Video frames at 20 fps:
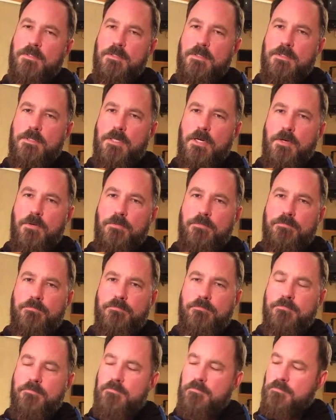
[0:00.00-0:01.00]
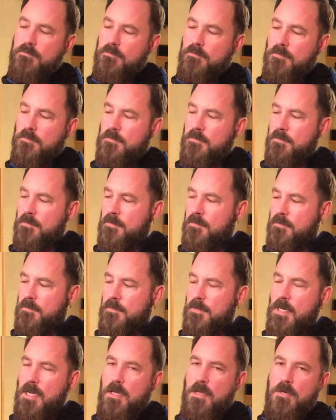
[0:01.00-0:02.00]
So,
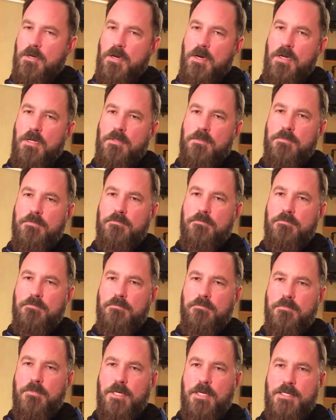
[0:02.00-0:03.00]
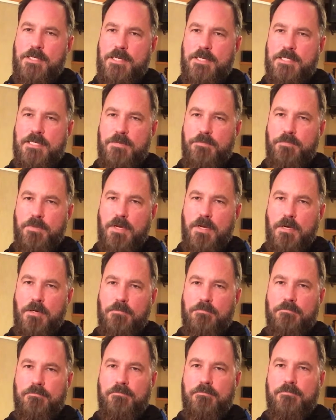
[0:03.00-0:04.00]
all in all, a decent
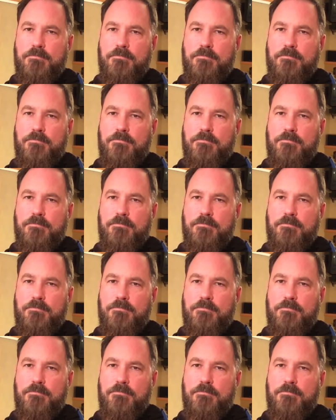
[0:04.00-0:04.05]
beer.